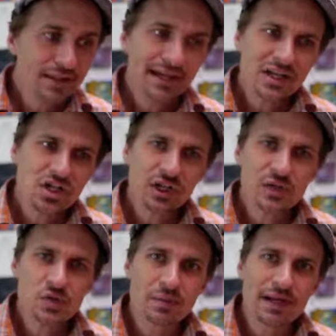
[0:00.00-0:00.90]
That's
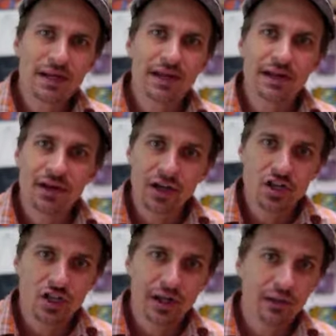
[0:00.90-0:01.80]
shutter speed in a
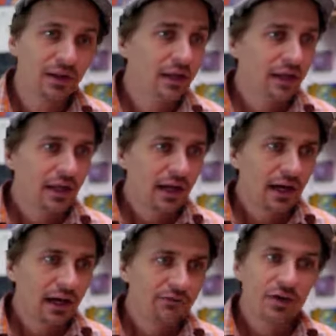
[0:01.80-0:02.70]
nutshell.
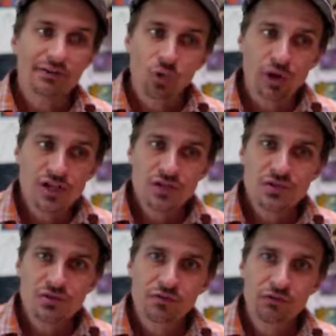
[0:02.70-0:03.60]
Uh, if you have
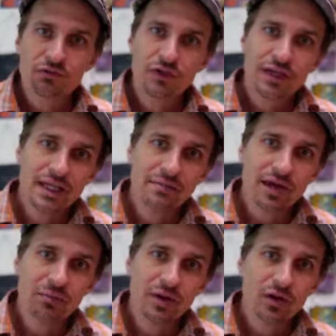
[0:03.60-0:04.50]
questions, feel free to
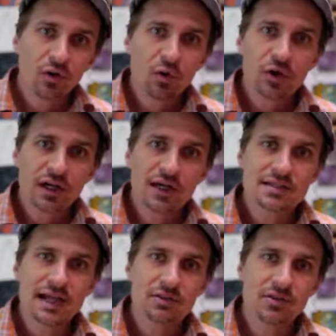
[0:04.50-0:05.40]
email me or
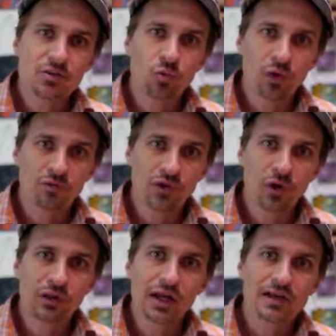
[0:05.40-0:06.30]
contact me through one of the
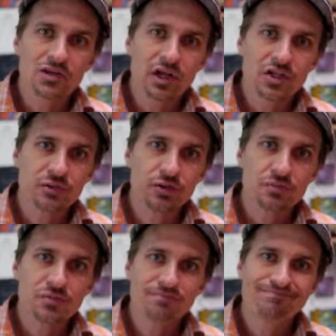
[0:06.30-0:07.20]
online discussion
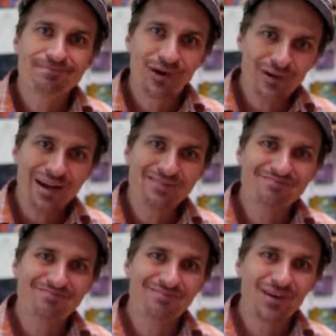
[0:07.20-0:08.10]
rooms. Alrighty.
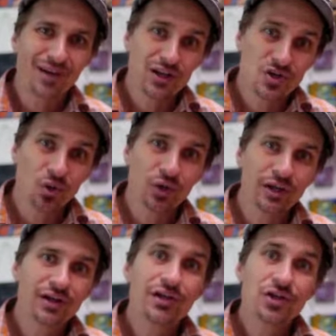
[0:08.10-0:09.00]

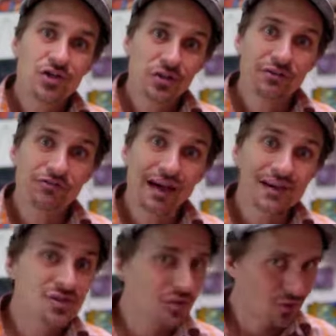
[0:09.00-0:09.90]
Enjoy shooting
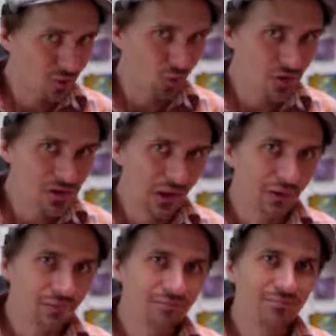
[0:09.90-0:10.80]
fast or
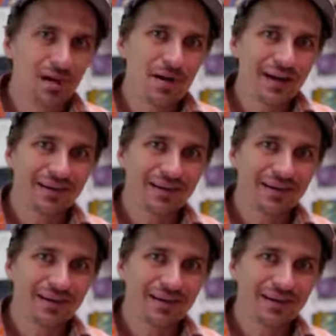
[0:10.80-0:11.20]
slow. Bye bye.